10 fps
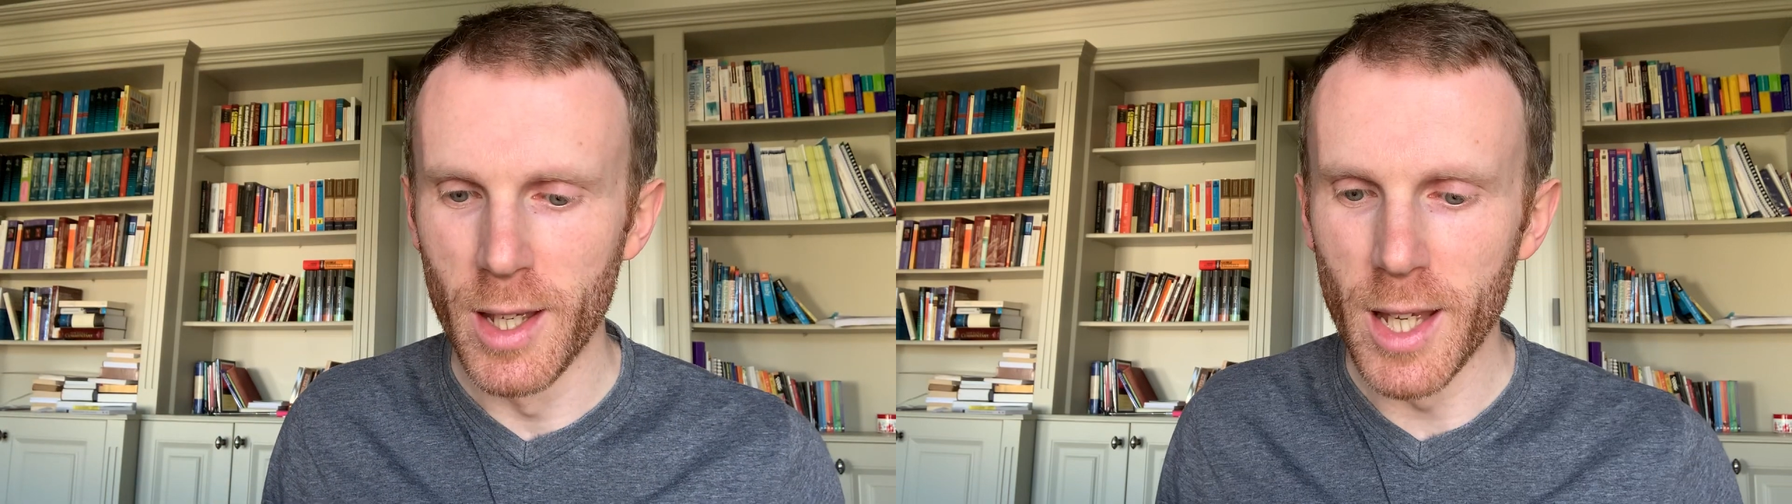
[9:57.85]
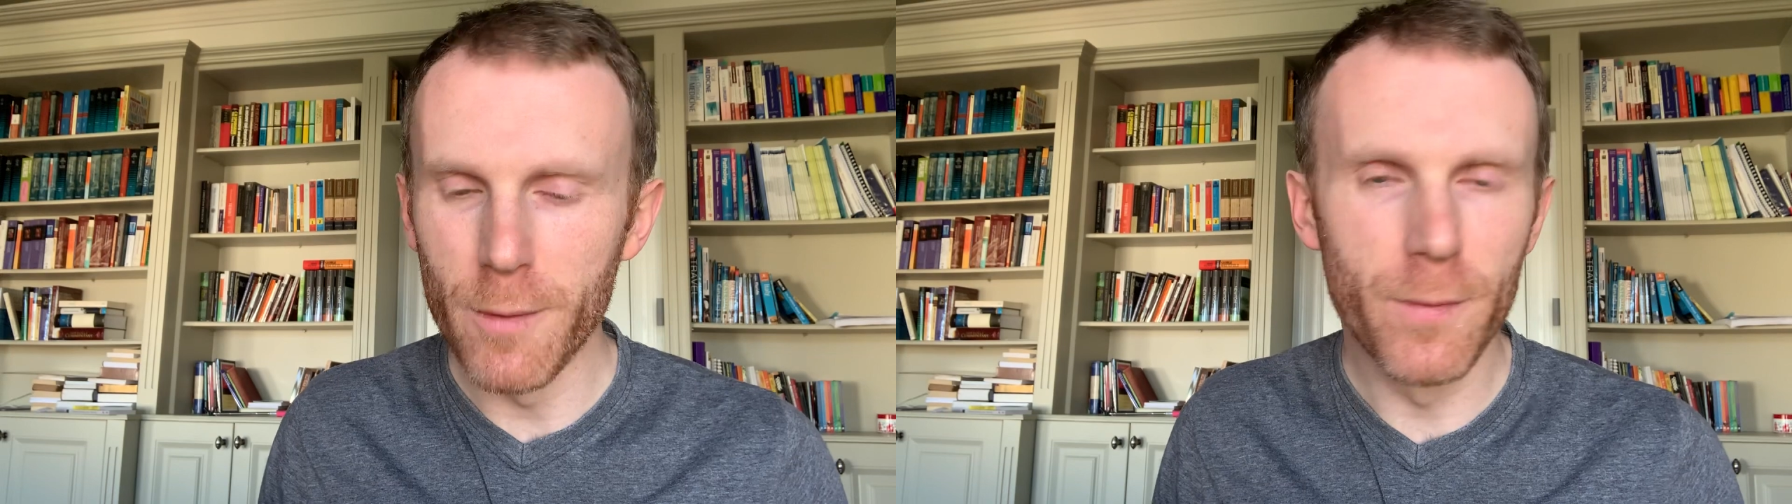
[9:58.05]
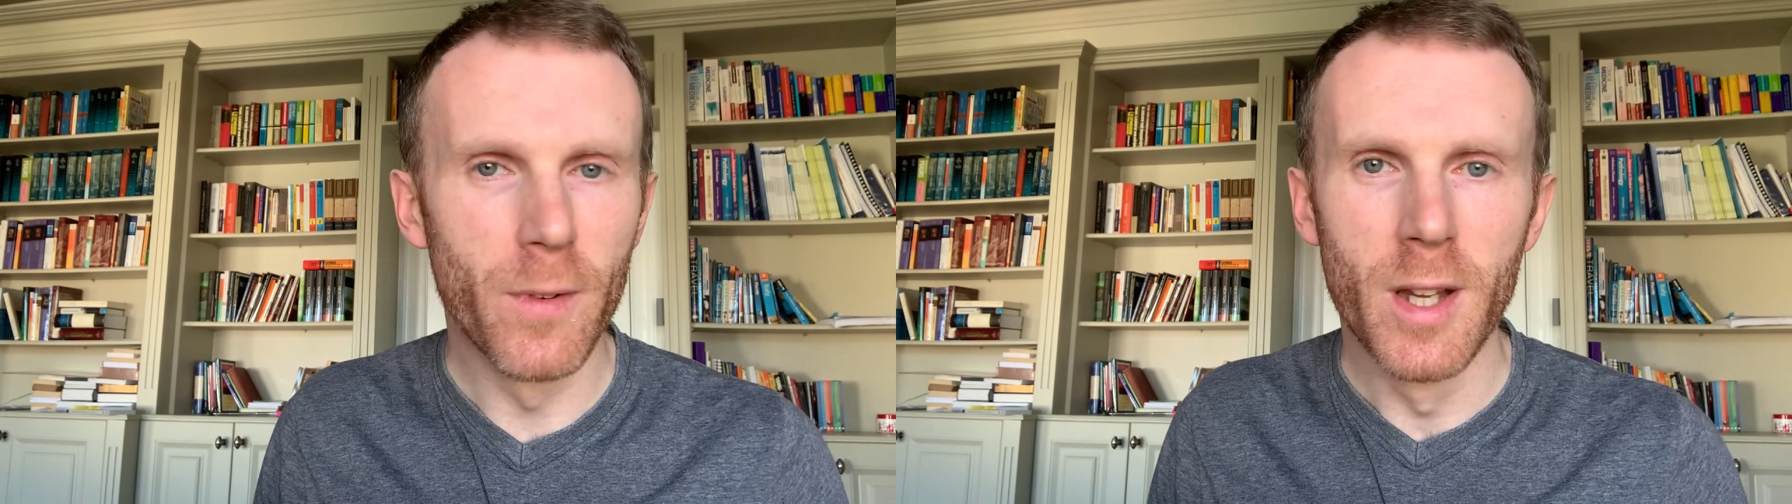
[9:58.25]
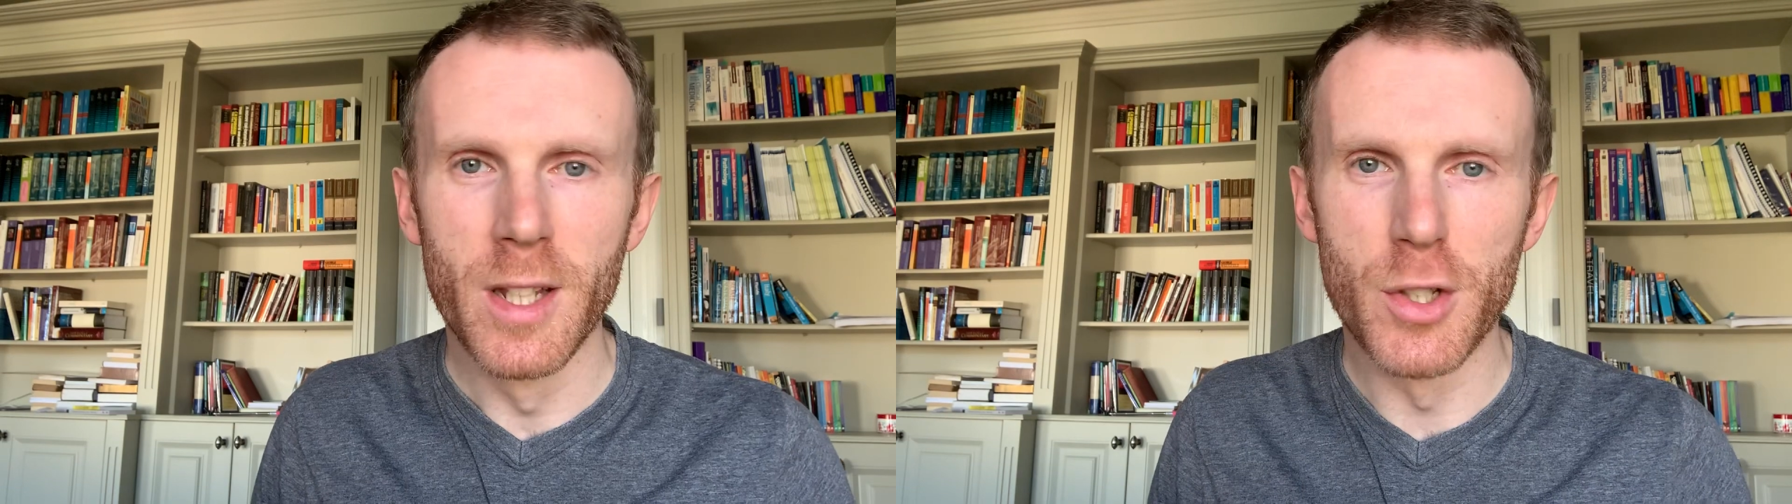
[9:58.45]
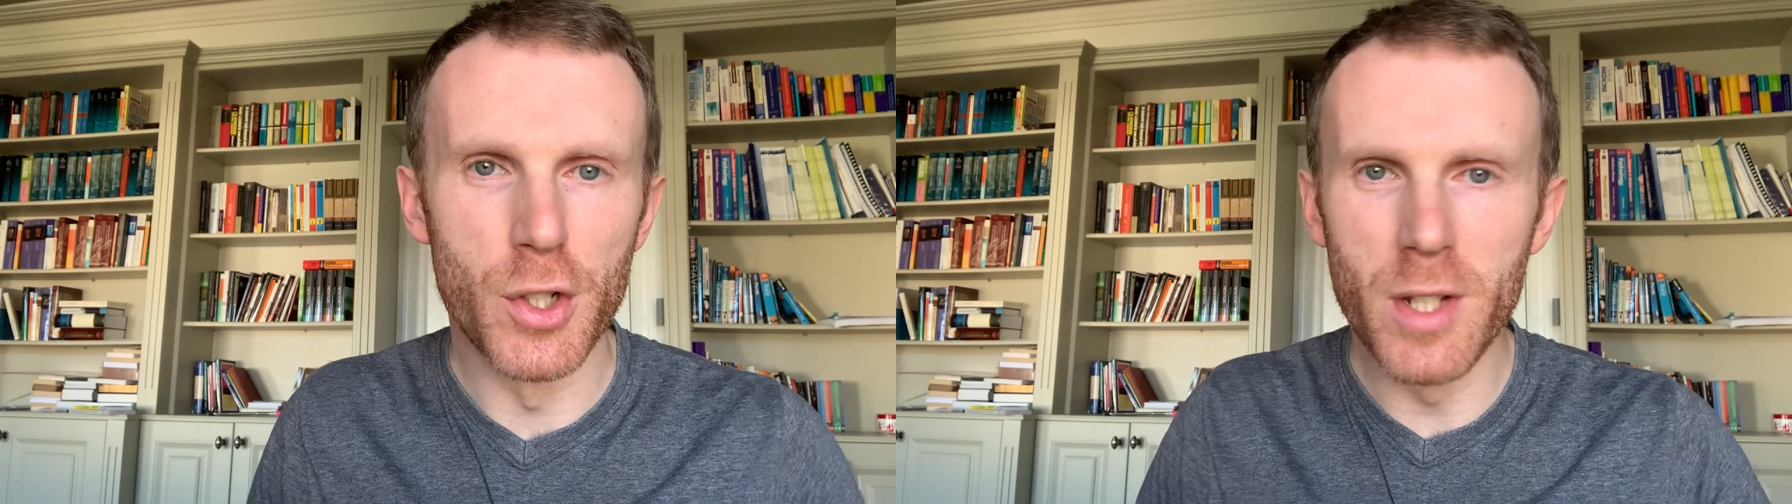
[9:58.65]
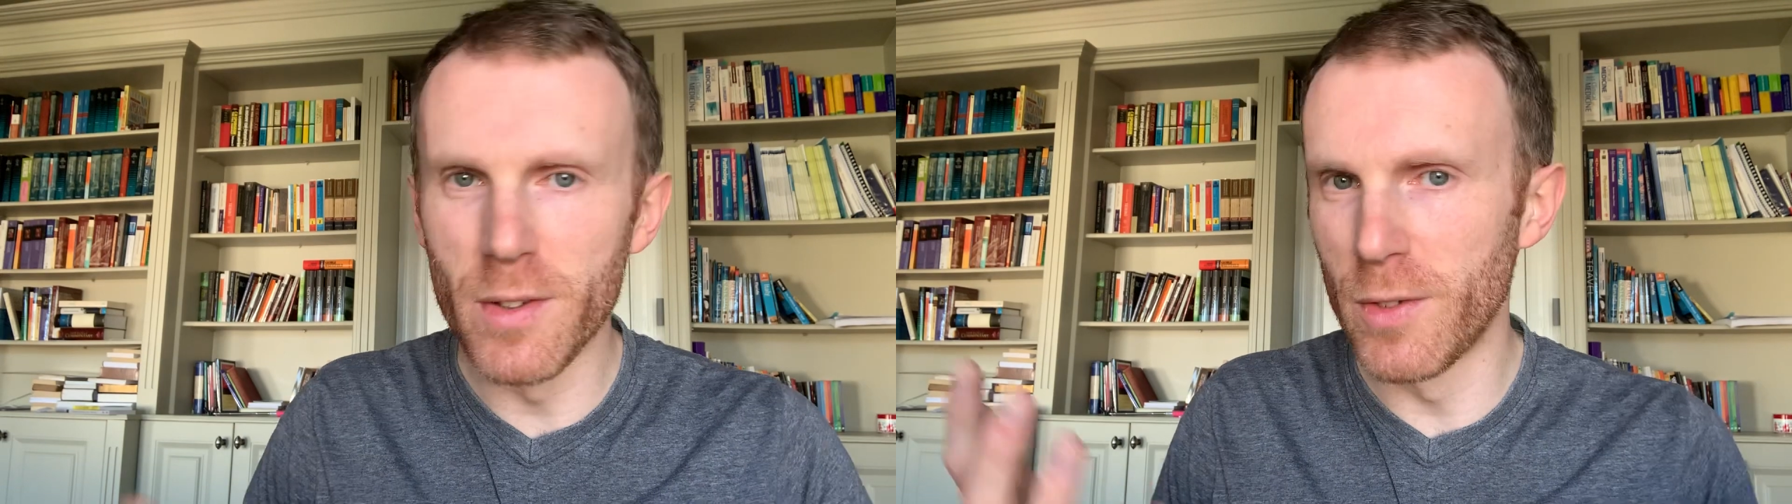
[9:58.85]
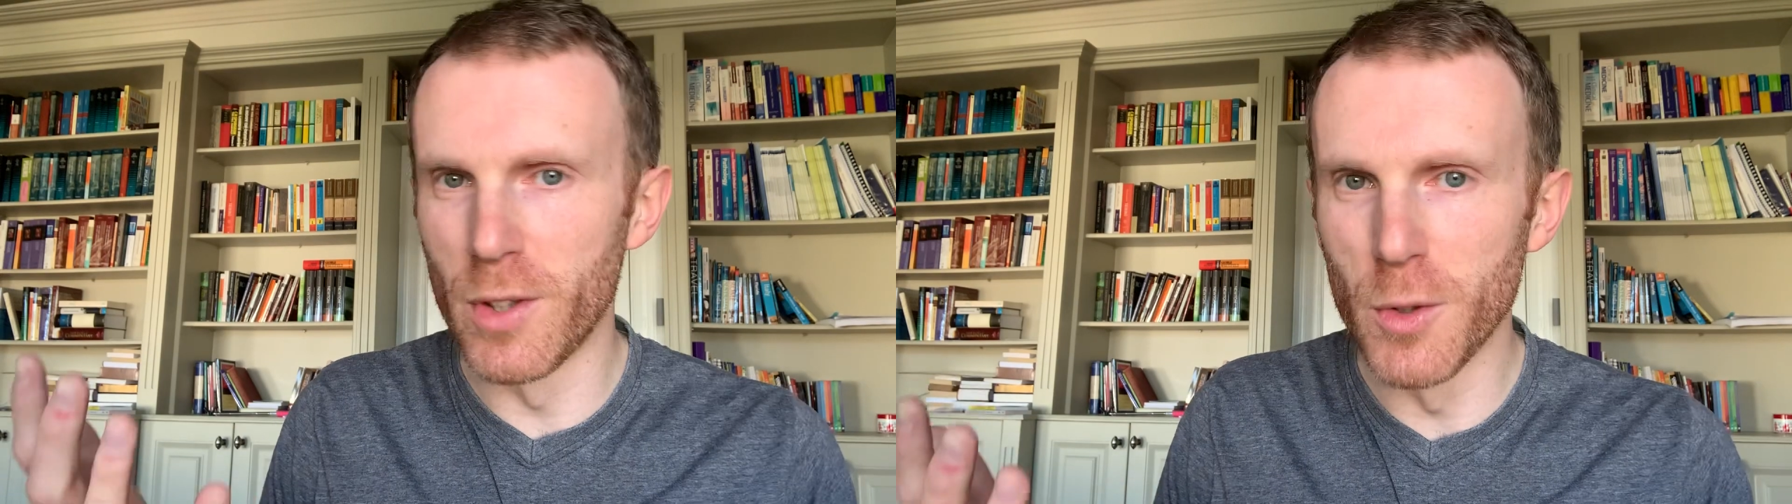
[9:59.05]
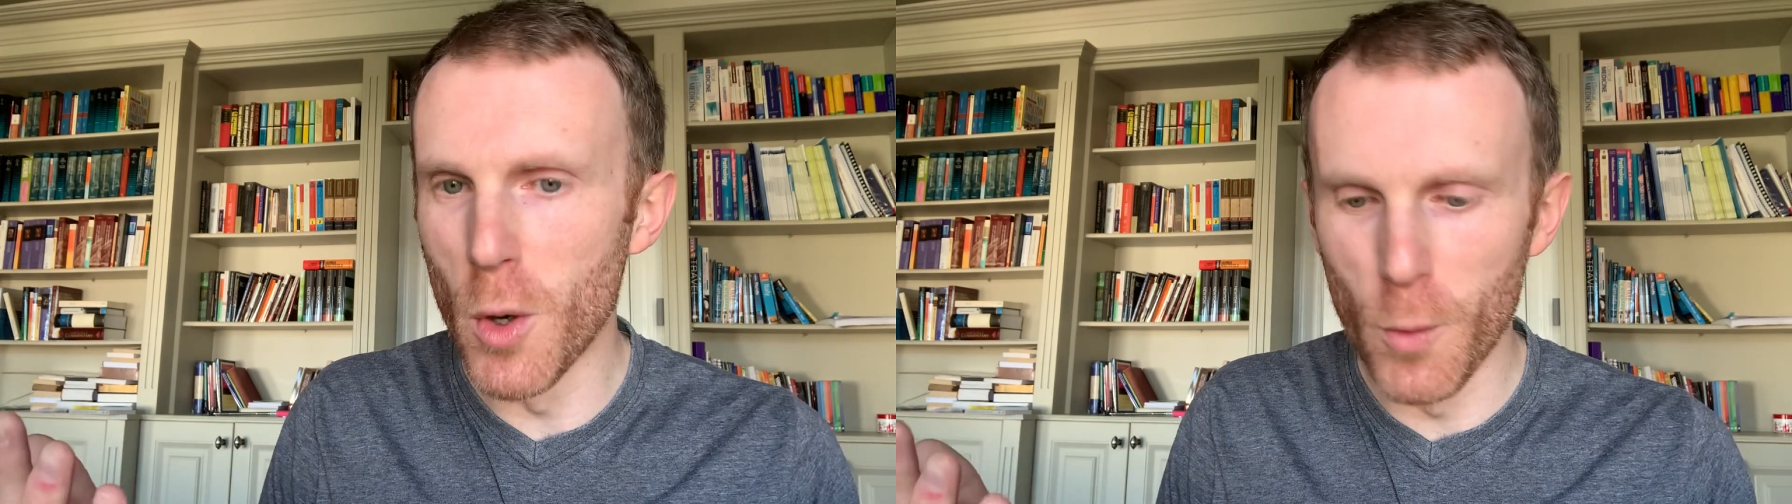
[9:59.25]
If Jesus did not